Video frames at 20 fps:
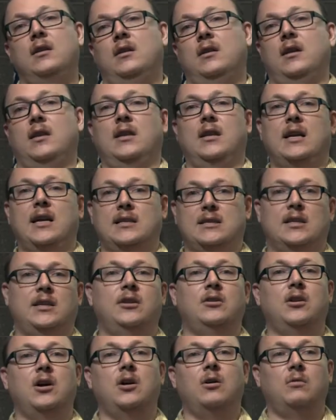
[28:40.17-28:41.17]
and the next thing you
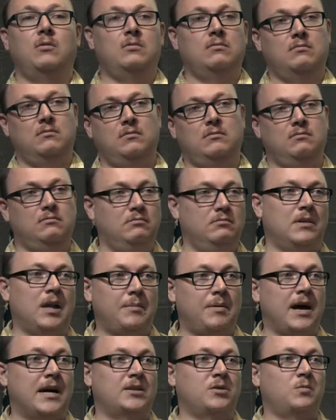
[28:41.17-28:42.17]
know, they
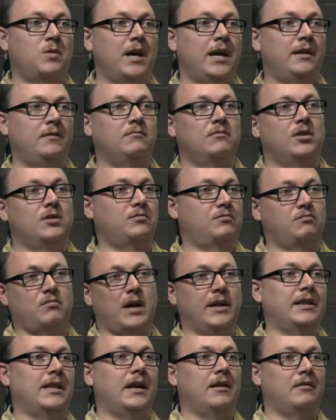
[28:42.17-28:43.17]
pass away just
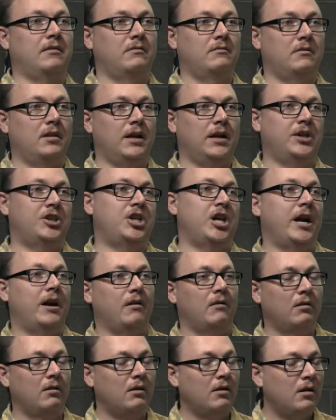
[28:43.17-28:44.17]
right there in a chair.
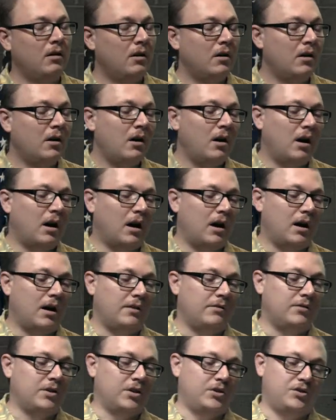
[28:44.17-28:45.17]
Uh,
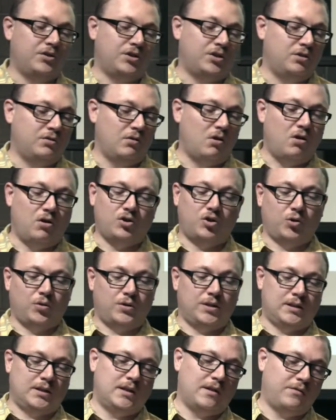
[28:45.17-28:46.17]
there's all sorts
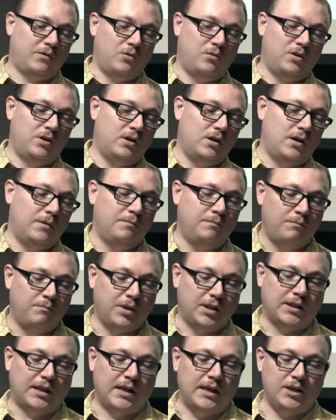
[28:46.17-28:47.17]
of stuff going on.
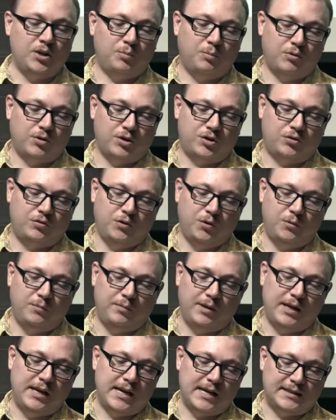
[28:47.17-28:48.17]
But the esports group,
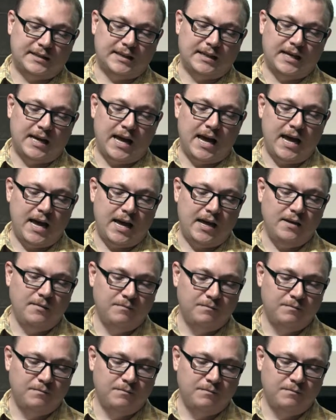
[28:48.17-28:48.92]
ESEA,